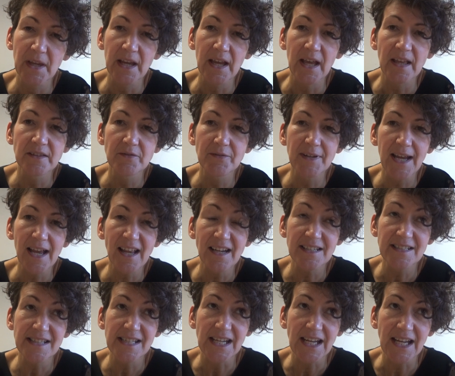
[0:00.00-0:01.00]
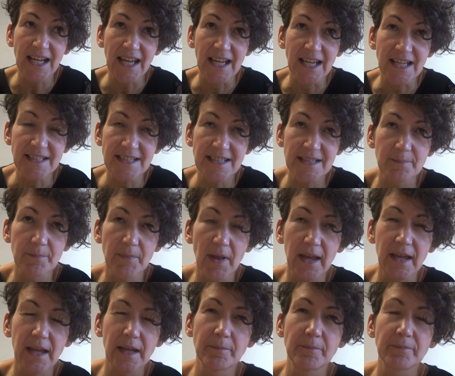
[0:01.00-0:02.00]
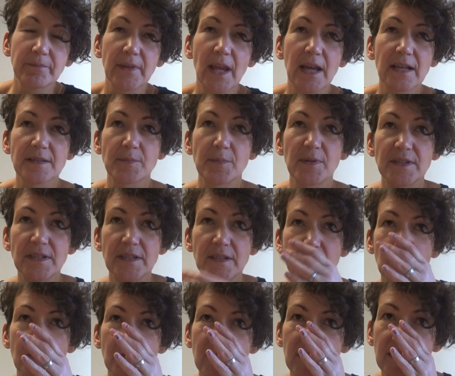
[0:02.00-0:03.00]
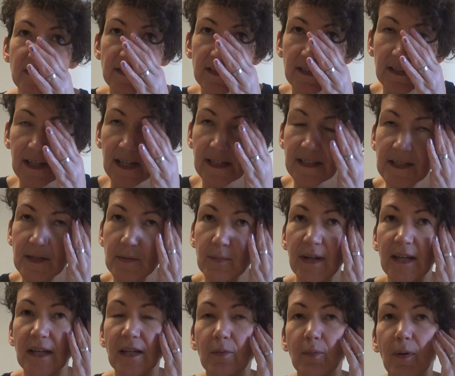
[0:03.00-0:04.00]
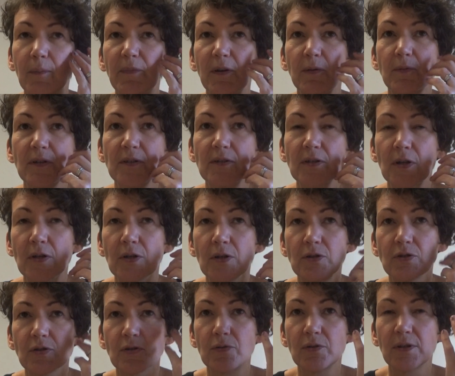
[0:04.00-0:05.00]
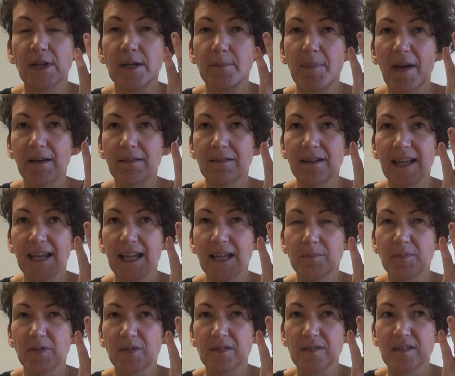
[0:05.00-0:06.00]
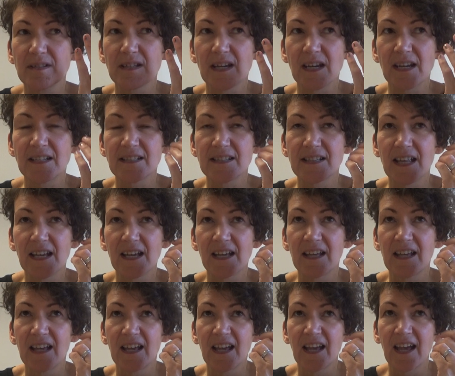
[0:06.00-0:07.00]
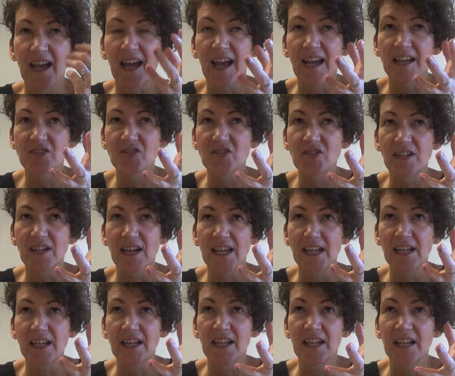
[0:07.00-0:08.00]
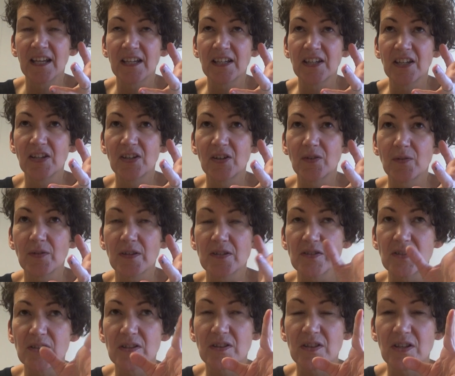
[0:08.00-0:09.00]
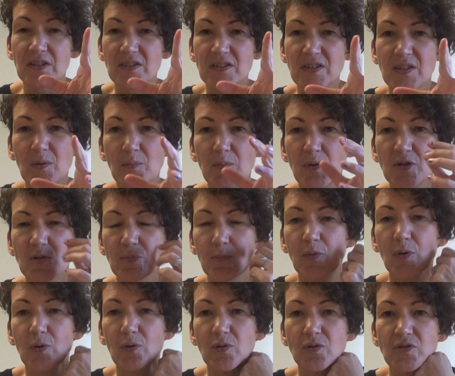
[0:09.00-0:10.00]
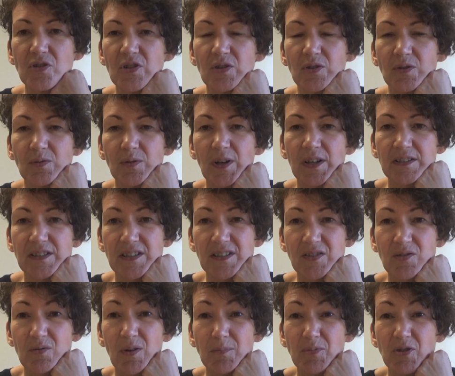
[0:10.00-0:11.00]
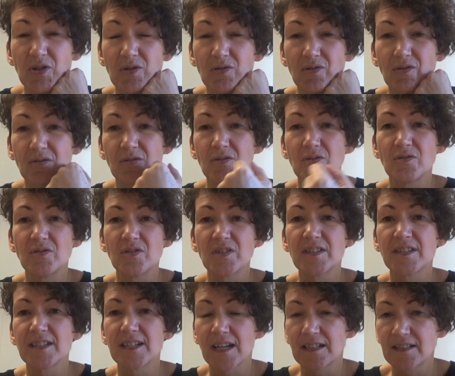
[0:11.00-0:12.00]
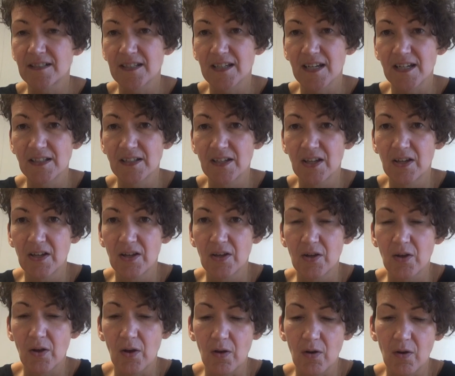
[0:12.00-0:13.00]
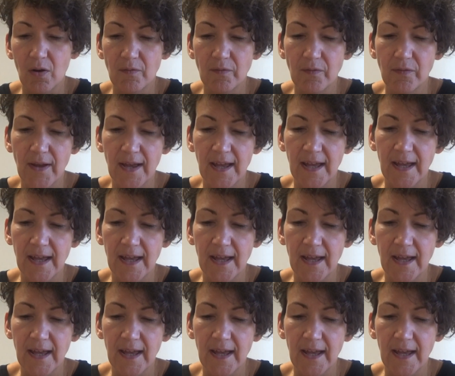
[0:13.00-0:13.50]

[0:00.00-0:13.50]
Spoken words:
And the reality is, as we discovered last week when we were talking about labels, is that actually, you know, there's so much more to a description or an understanding of